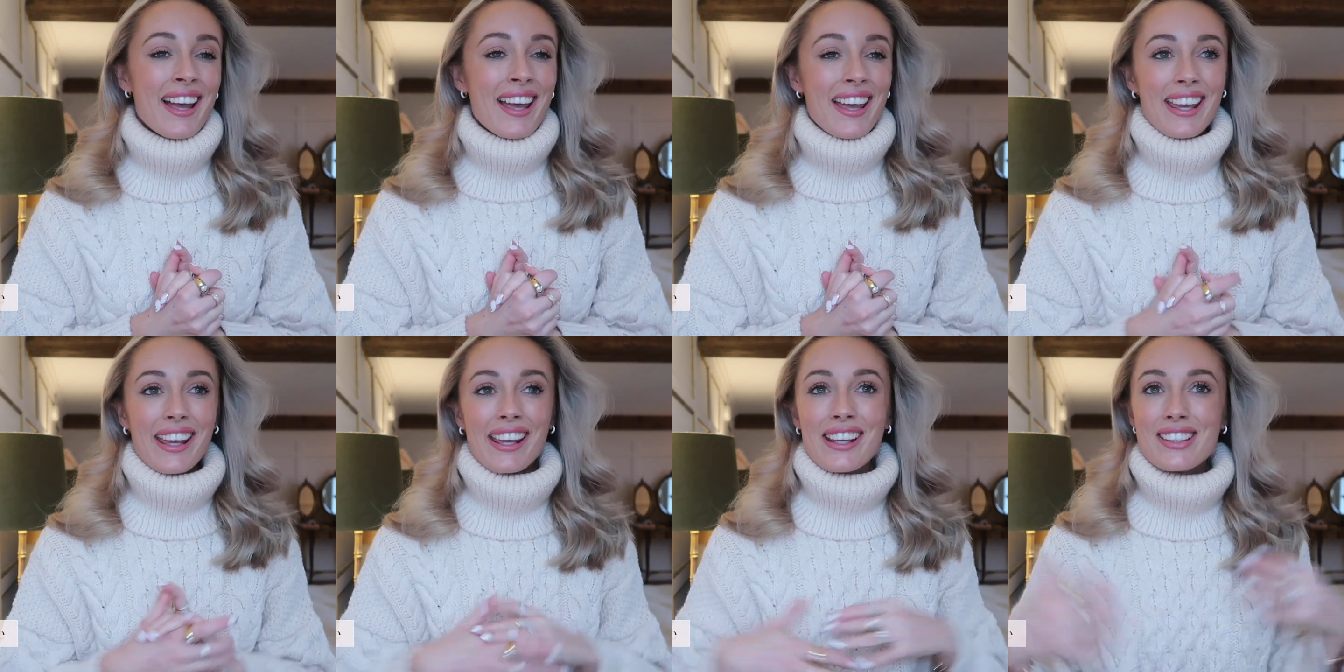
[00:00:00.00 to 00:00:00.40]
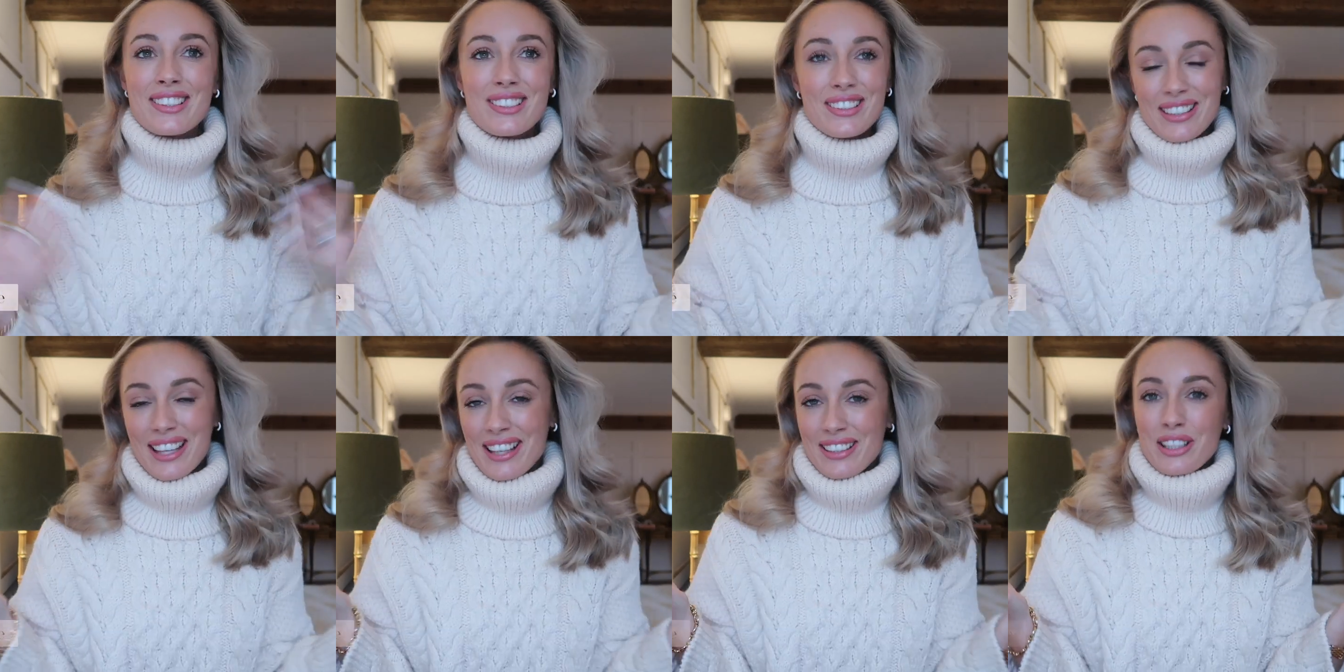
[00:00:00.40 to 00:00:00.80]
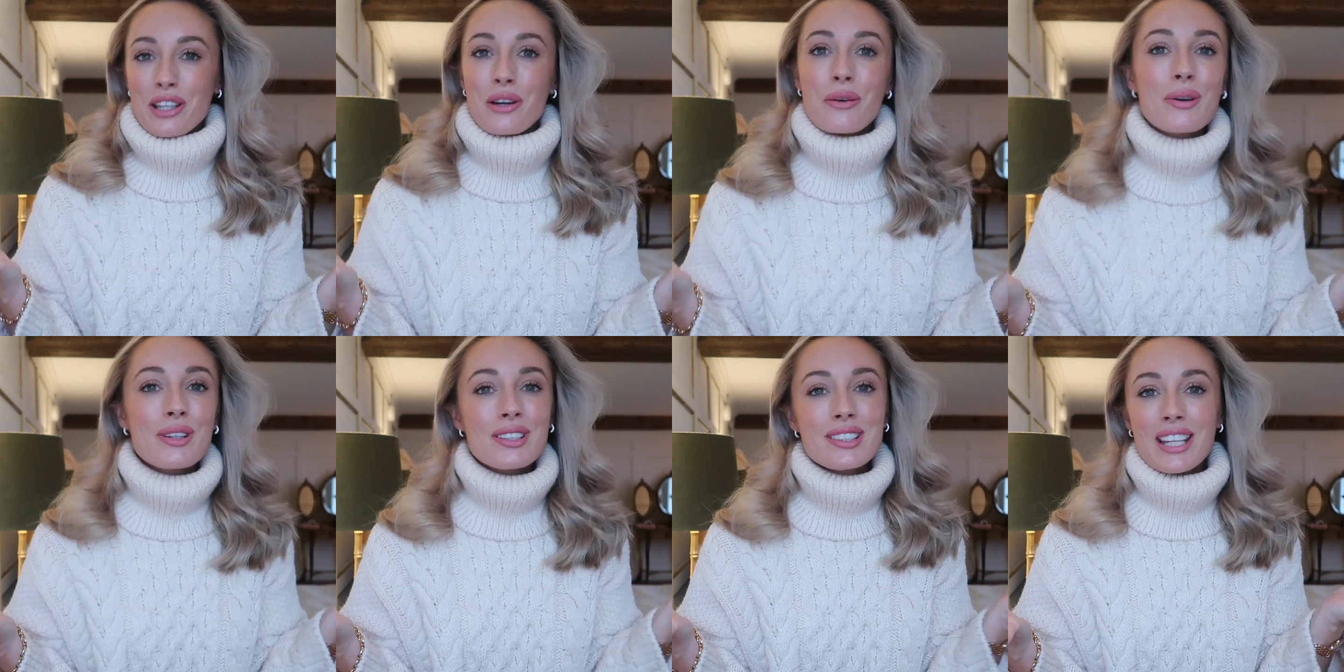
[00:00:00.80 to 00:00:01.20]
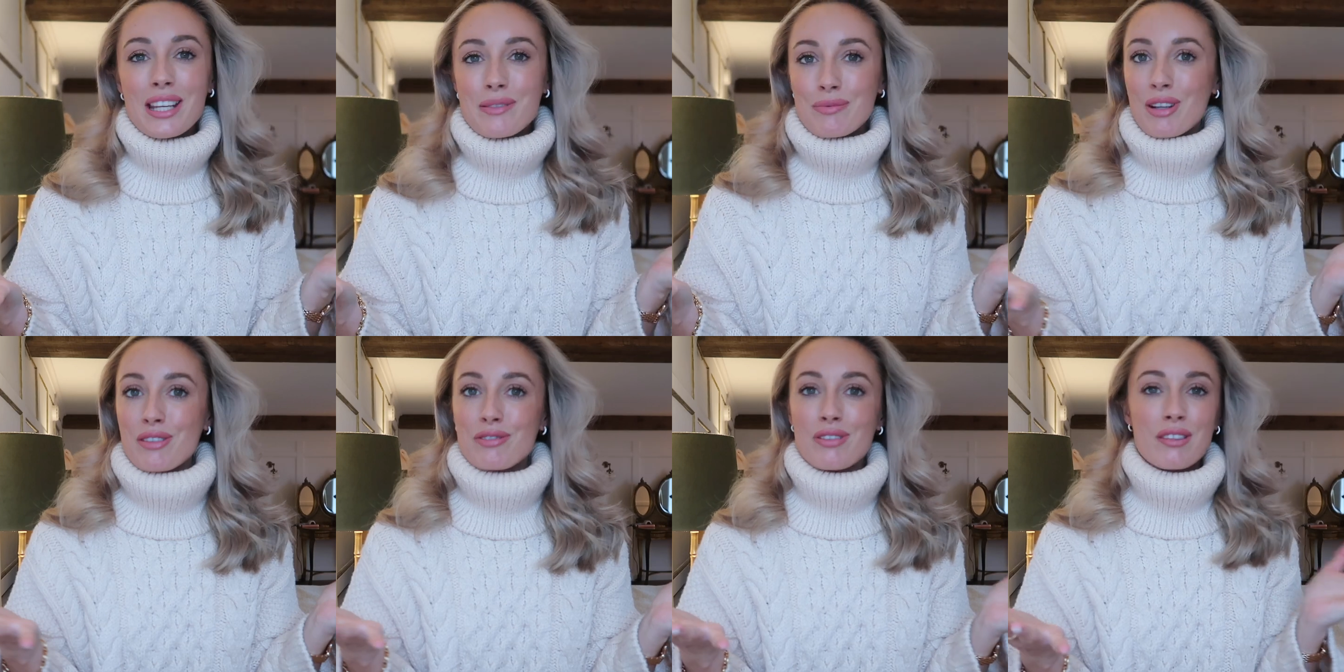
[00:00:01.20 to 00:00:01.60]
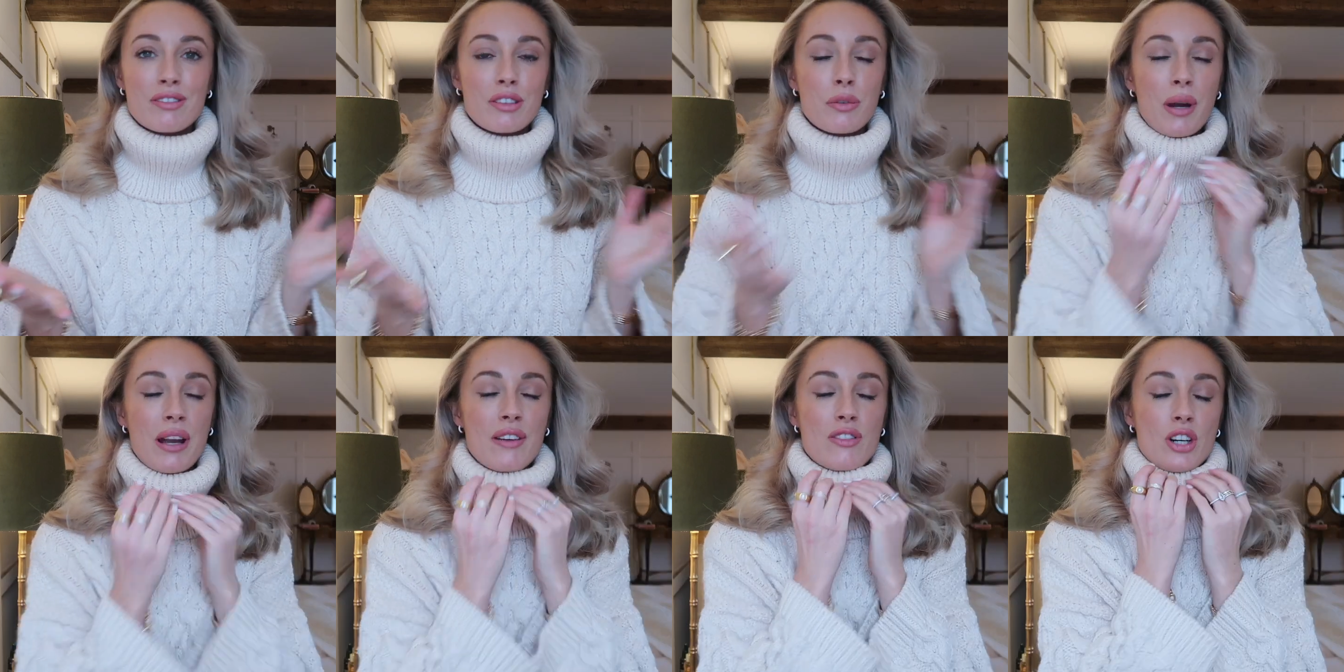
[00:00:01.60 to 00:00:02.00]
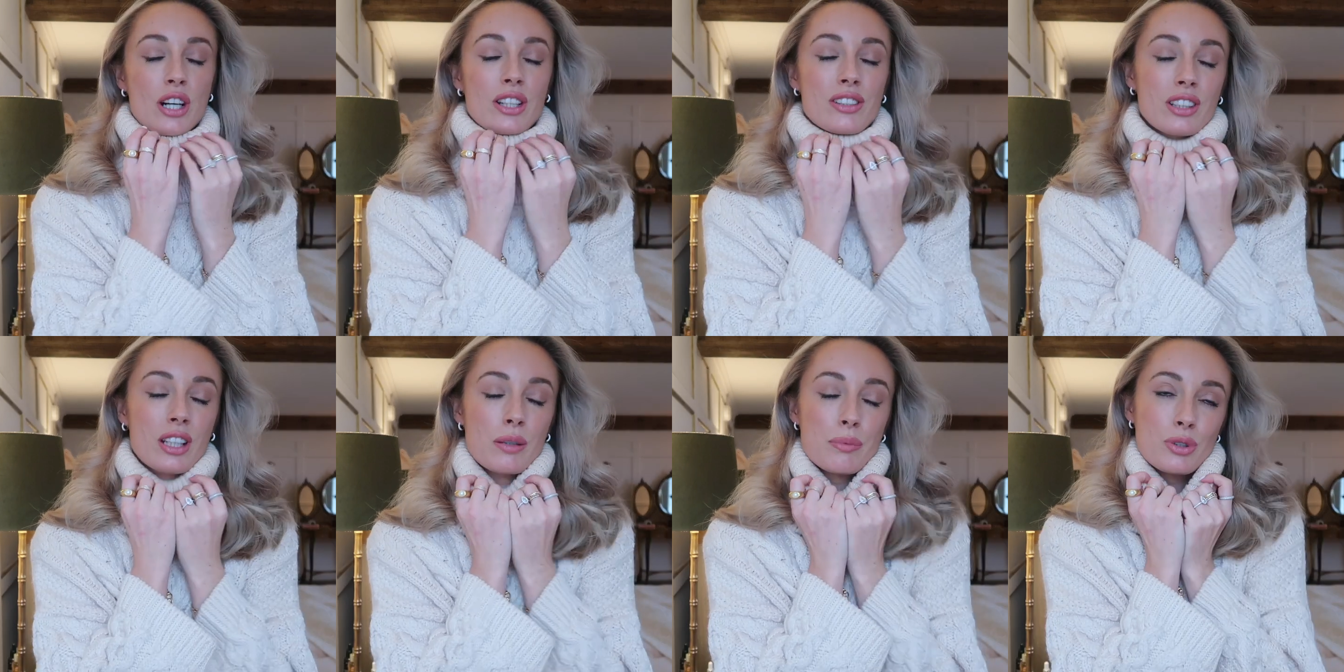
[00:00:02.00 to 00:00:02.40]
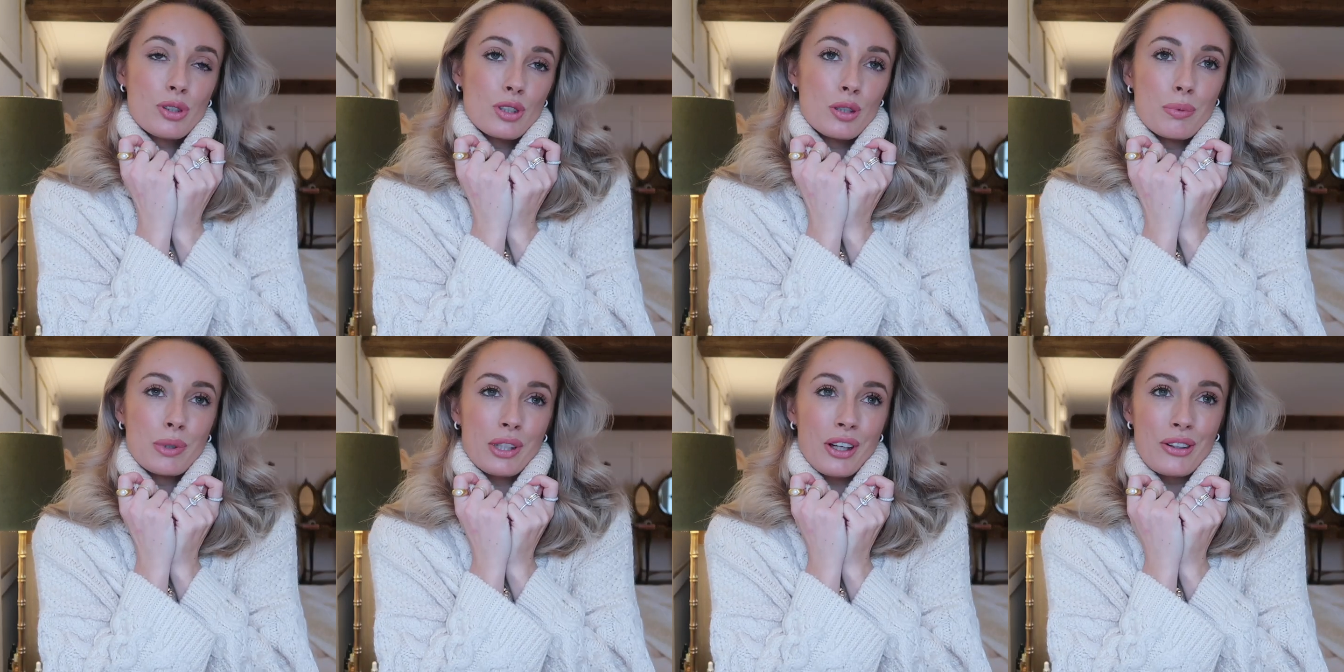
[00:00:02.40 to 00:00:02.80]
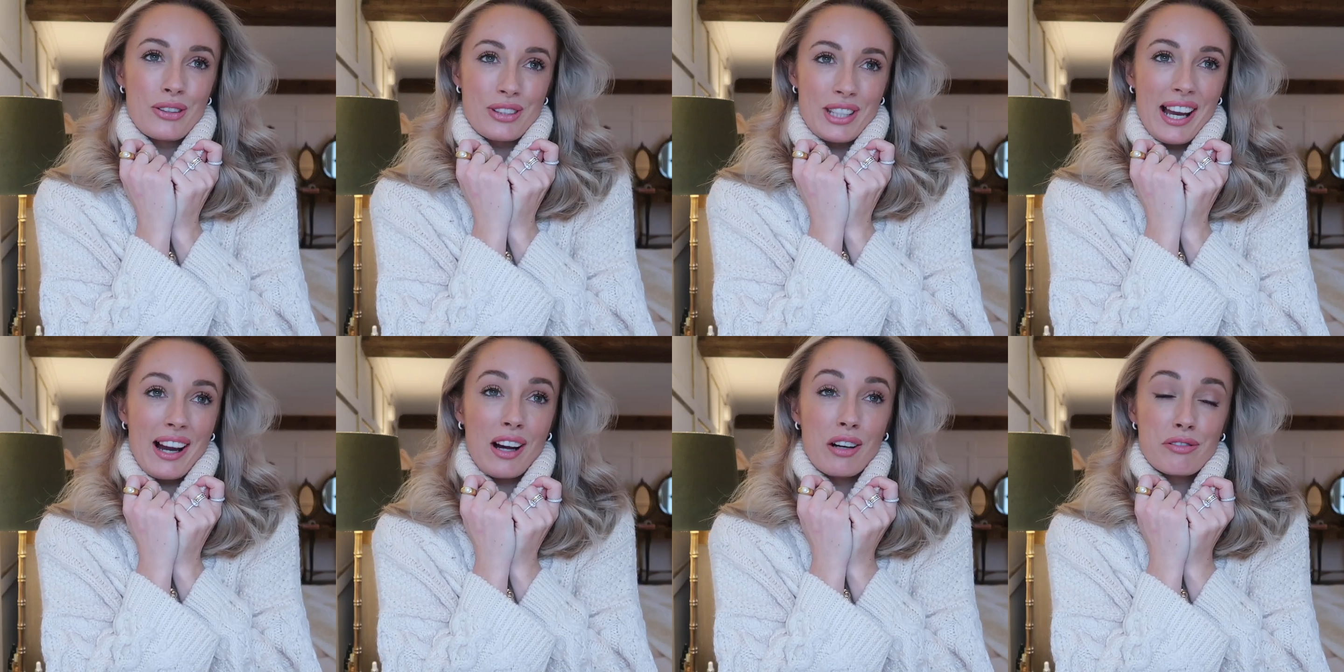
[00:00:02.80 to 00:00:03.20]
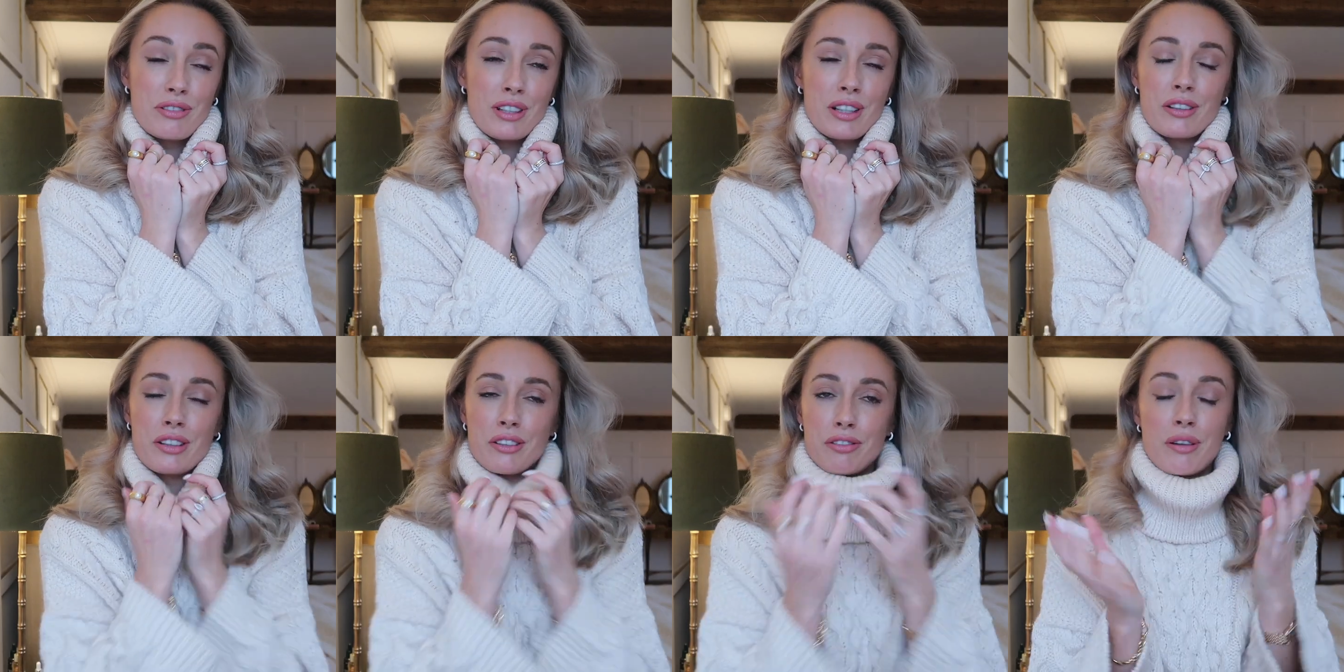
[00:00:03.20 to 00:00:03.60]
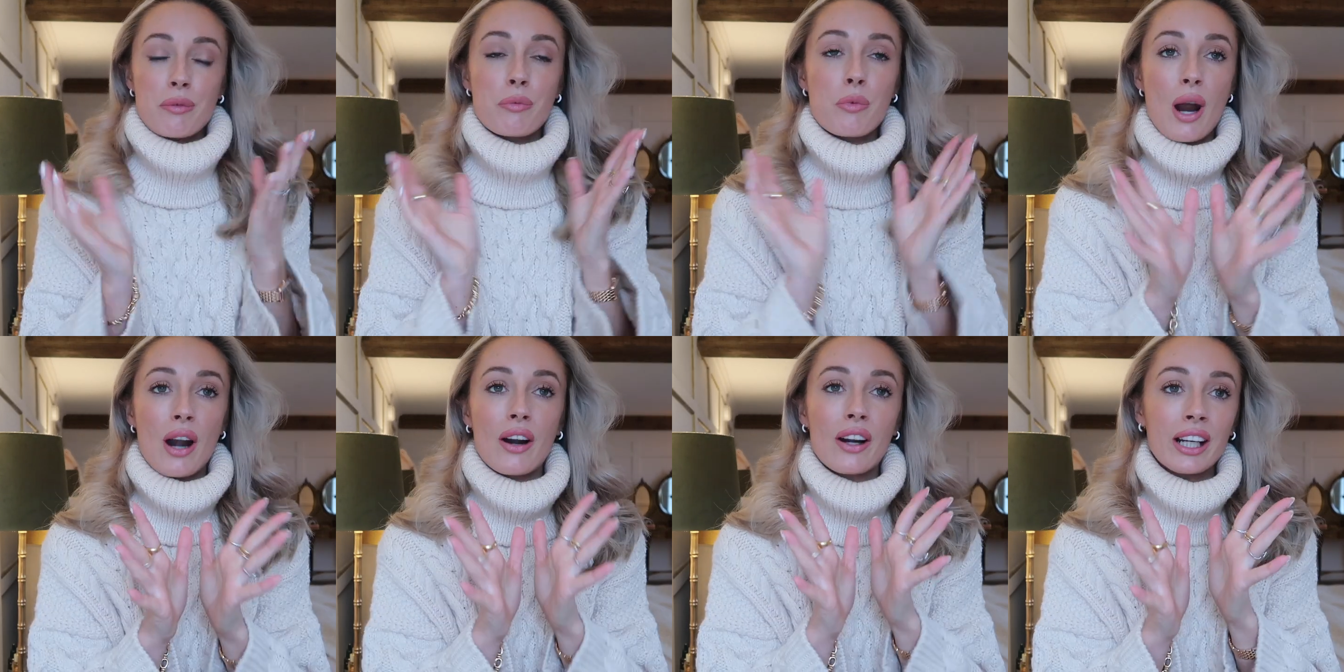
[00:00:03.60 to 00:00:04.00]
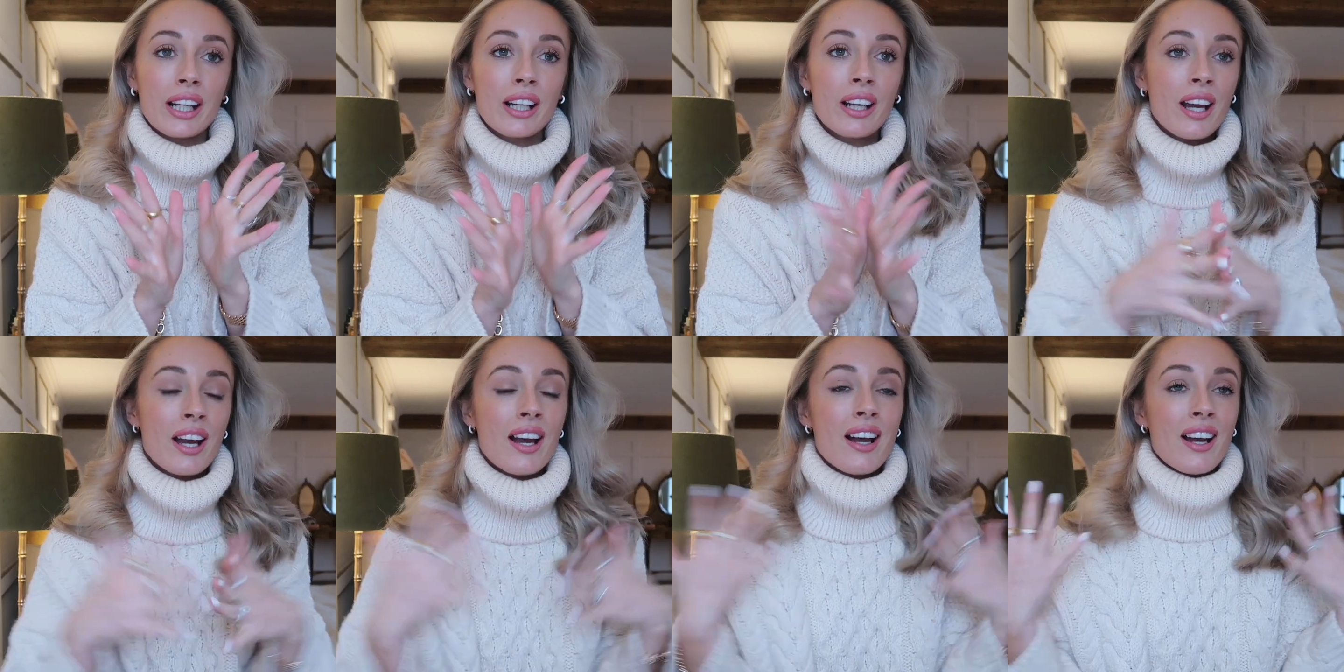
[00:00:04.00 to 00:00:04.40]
It is, as I always say, my favourite way of dressing up a super cosy outfit if I'm wearing